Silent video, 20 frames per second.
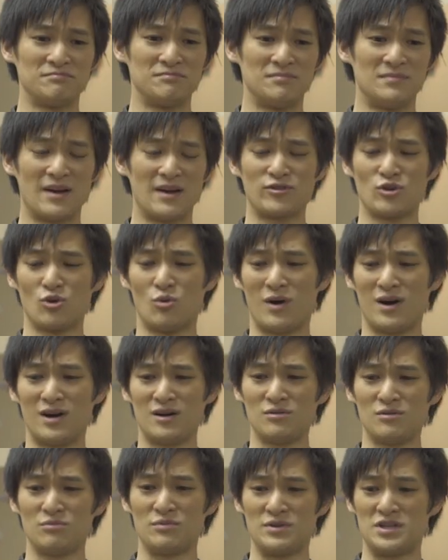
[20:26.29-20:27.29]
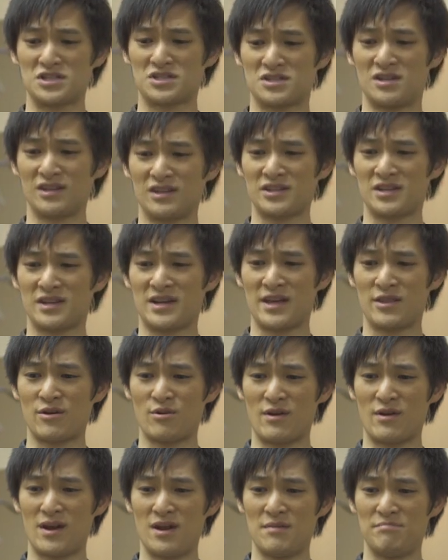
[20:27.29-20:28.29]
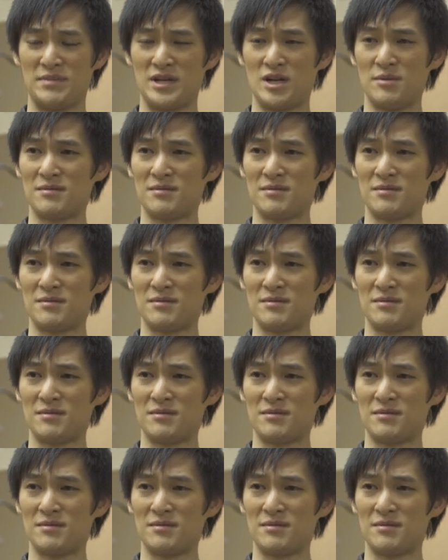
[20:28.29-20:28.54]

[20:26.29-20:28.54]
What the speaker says: After a while, we just got together and beat him